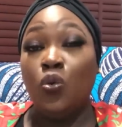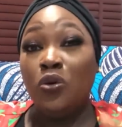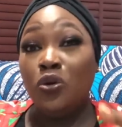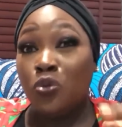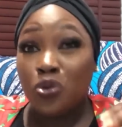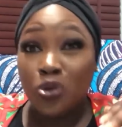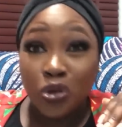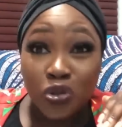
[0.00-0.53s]

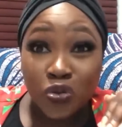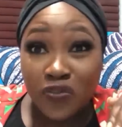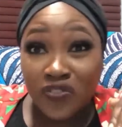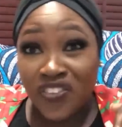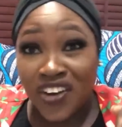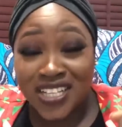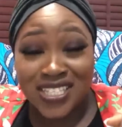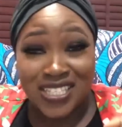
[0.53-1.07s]
Knowing who your
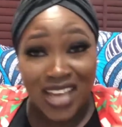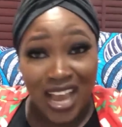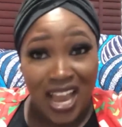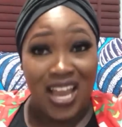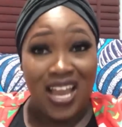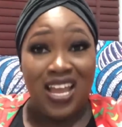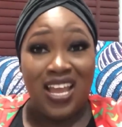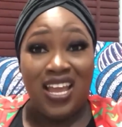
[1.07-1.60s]
true friends
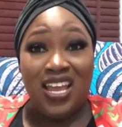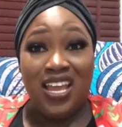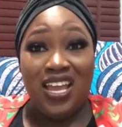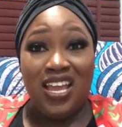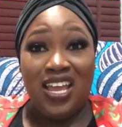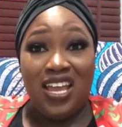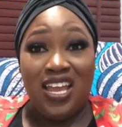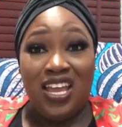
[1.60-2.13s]
are.
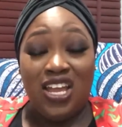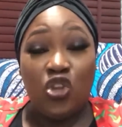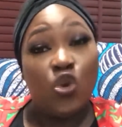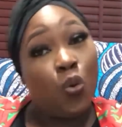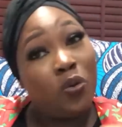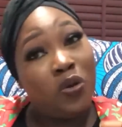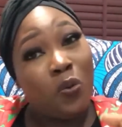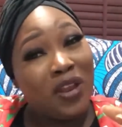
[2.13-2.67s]

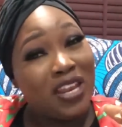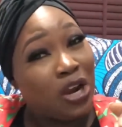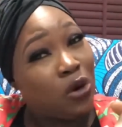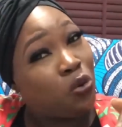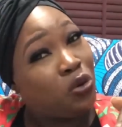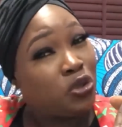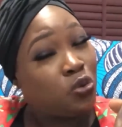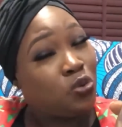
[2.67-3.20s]
Knowing when
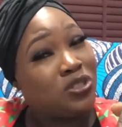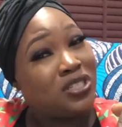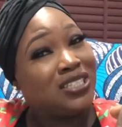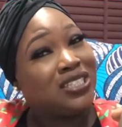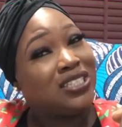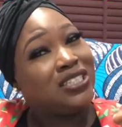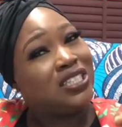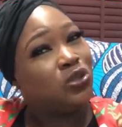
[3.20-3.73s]
you're going through
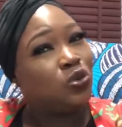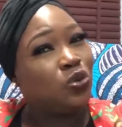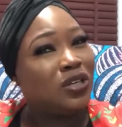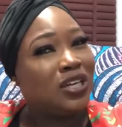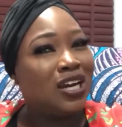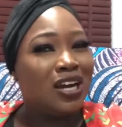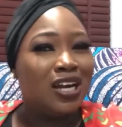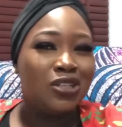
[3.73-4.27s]
certain things,
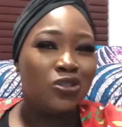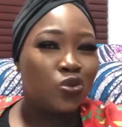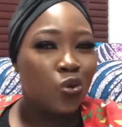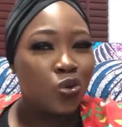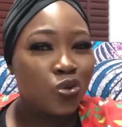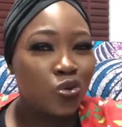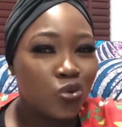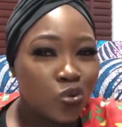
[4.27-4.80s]
who you can go and
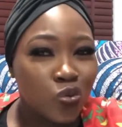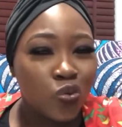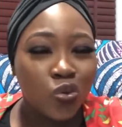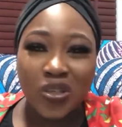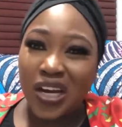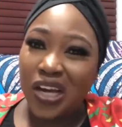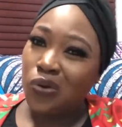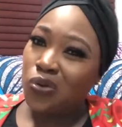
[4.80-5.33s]
talk to,
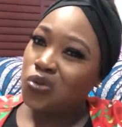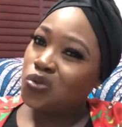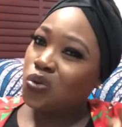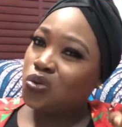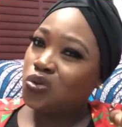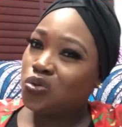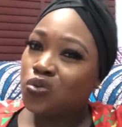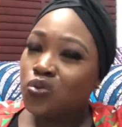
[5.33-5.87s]
who you cannot
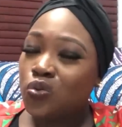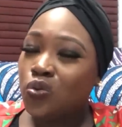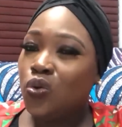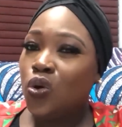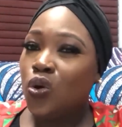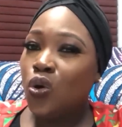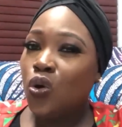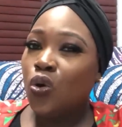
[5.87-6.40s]
talk to.
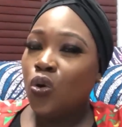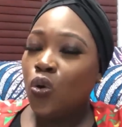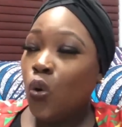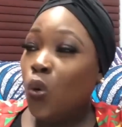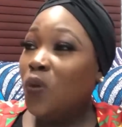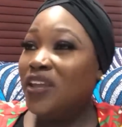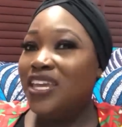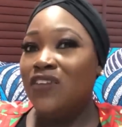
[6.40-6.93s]

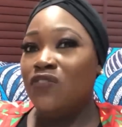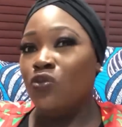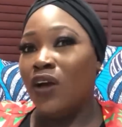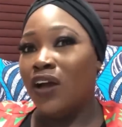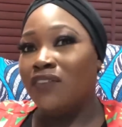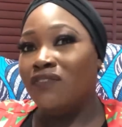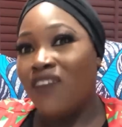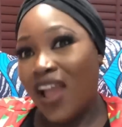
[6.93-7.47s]
Who will
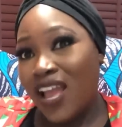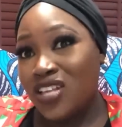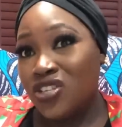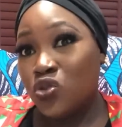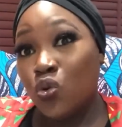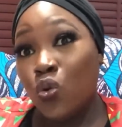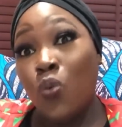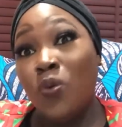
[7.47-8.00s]
give you
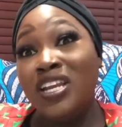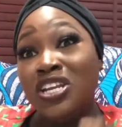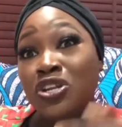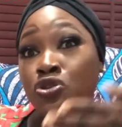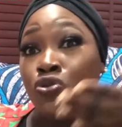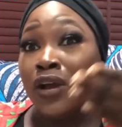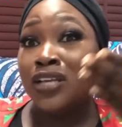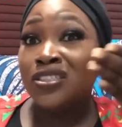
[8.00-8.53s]
advice, who will
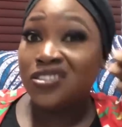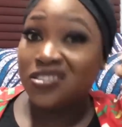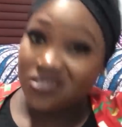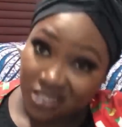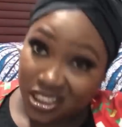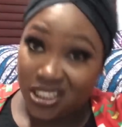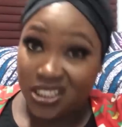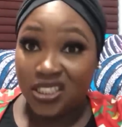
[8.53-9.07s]
lead you
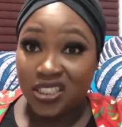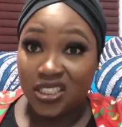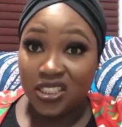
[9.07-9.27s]
astray.